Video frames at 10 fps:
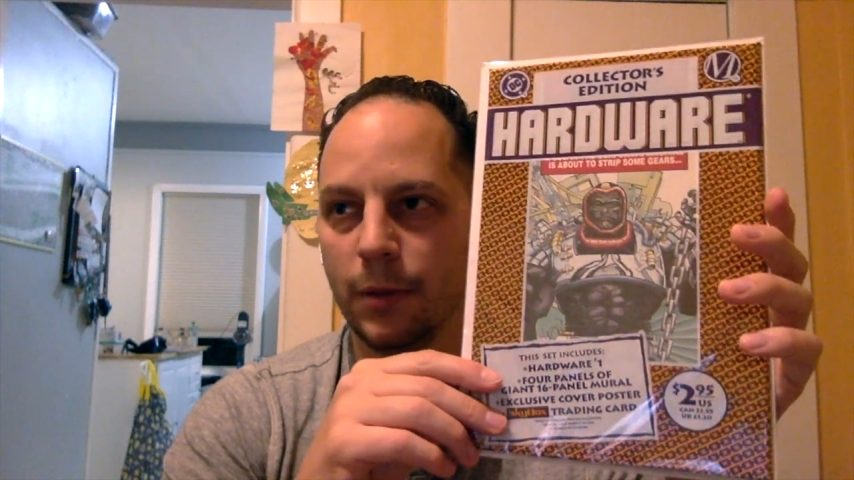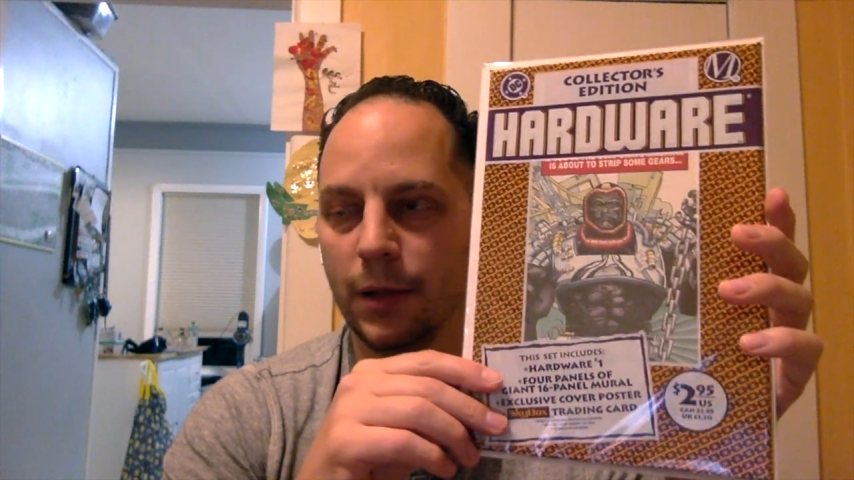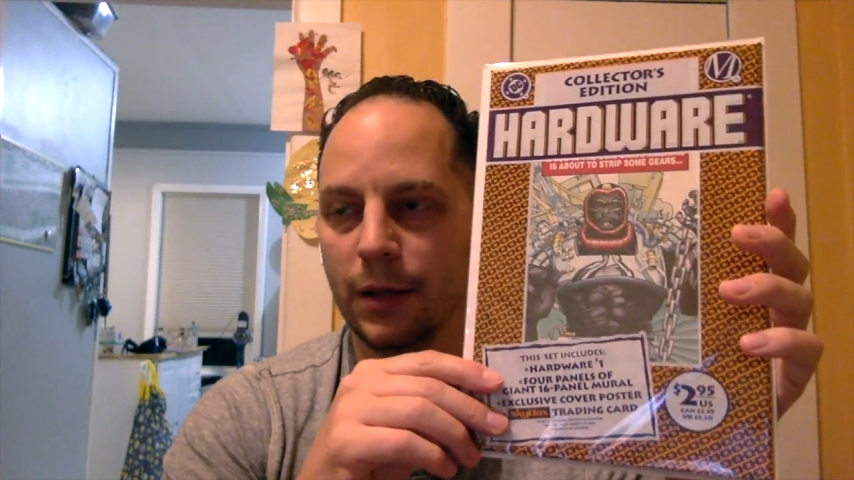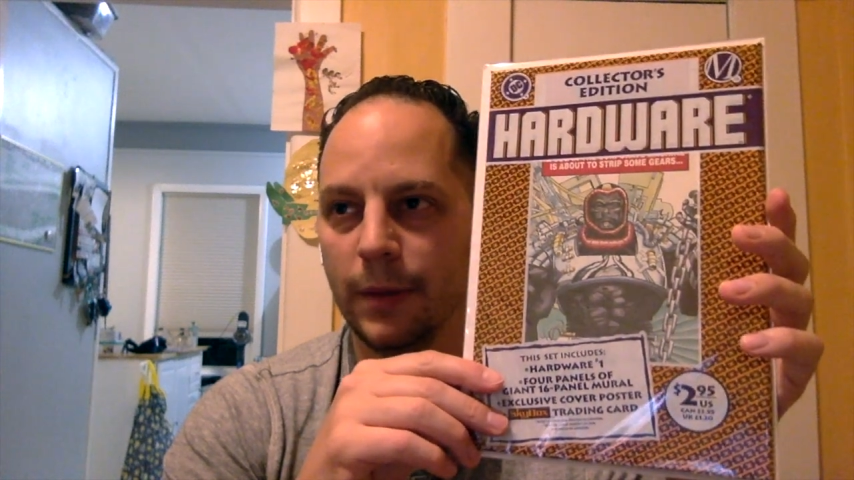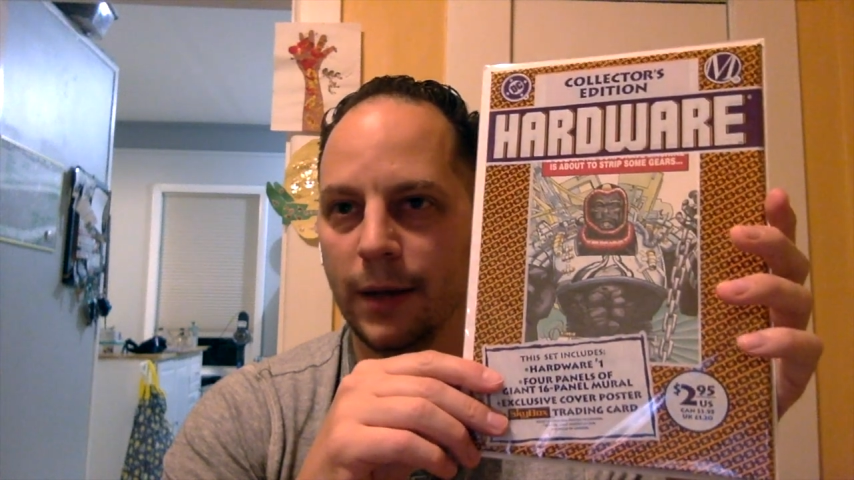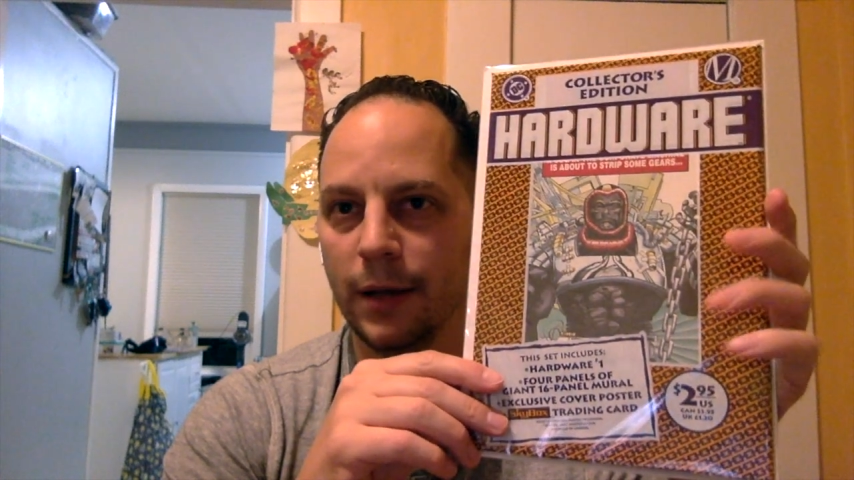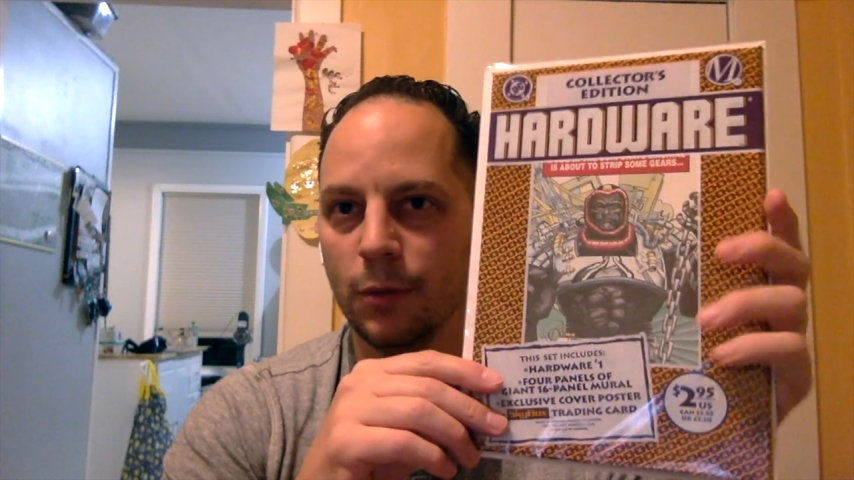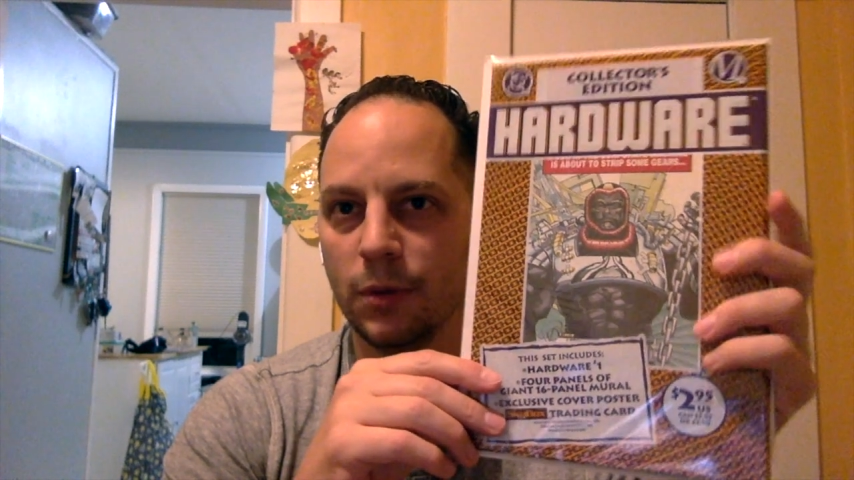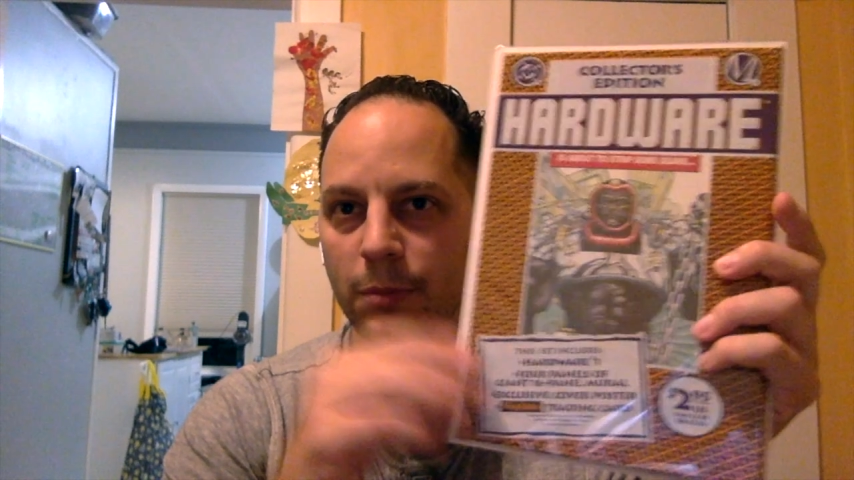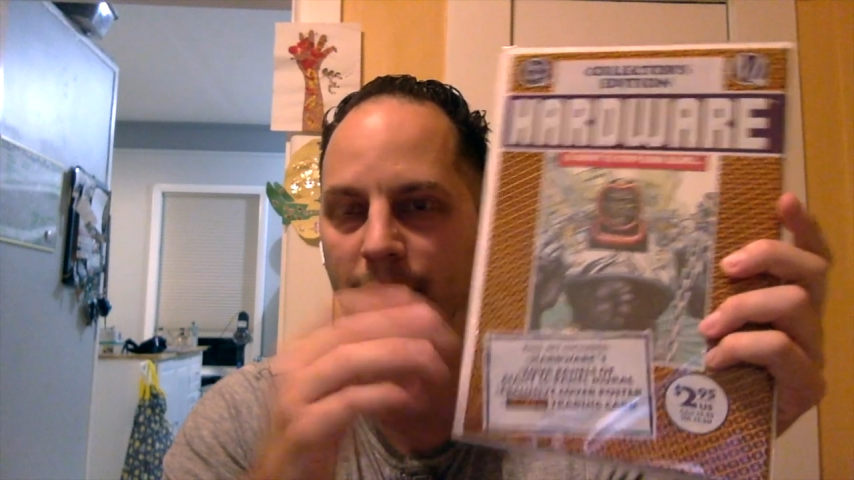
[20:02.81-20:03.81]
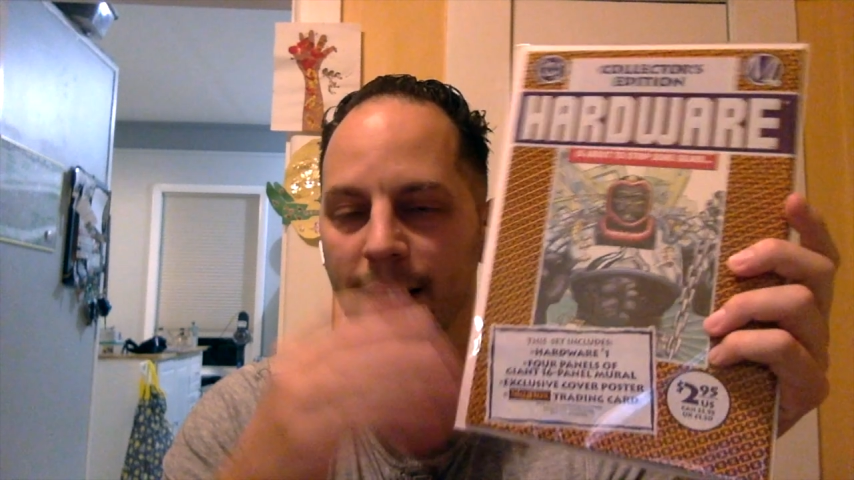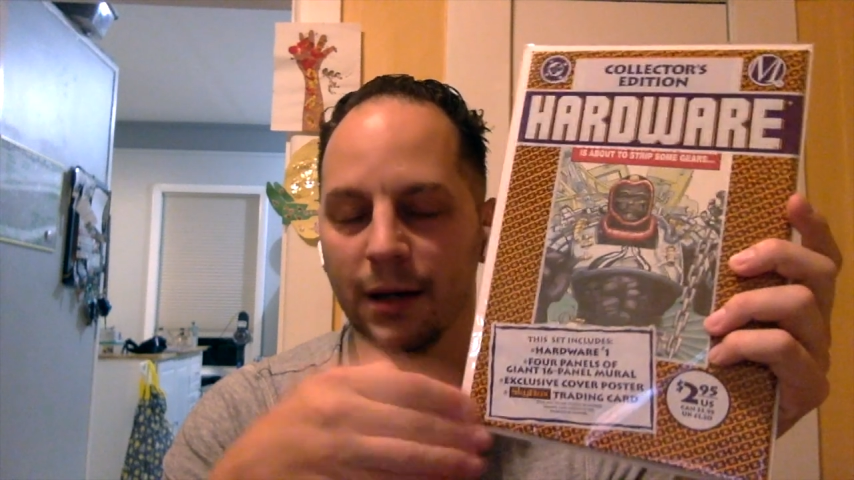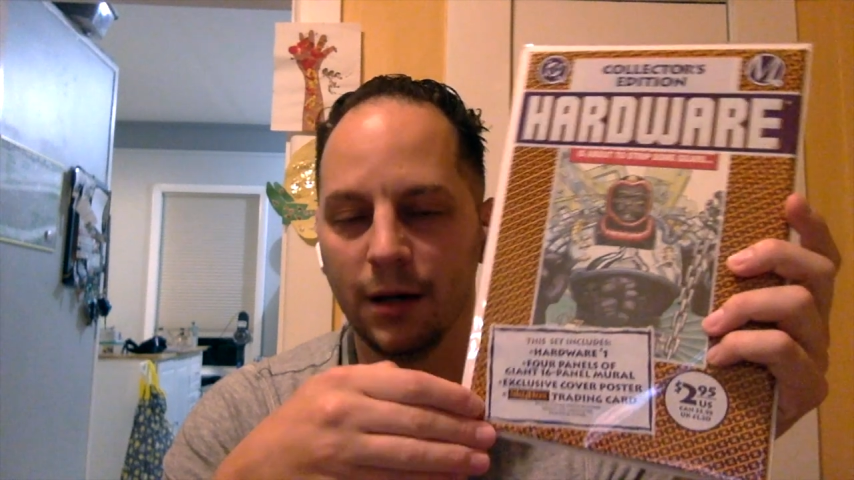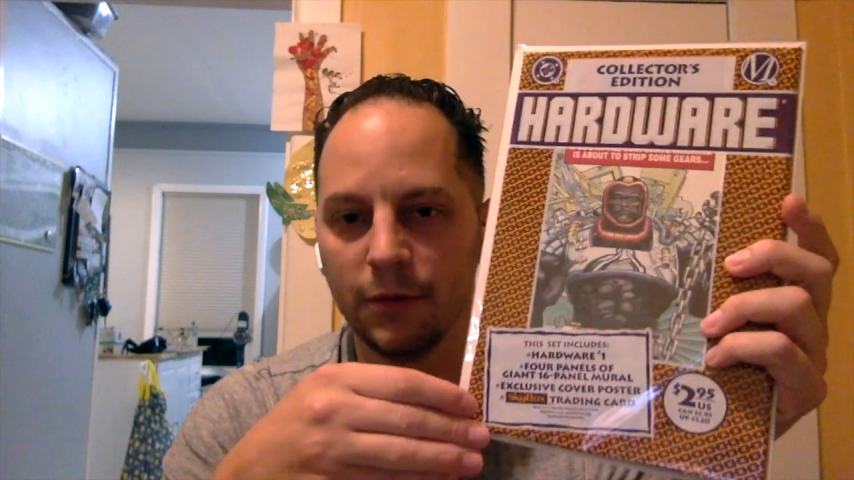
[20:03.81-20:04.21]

poly bag with the black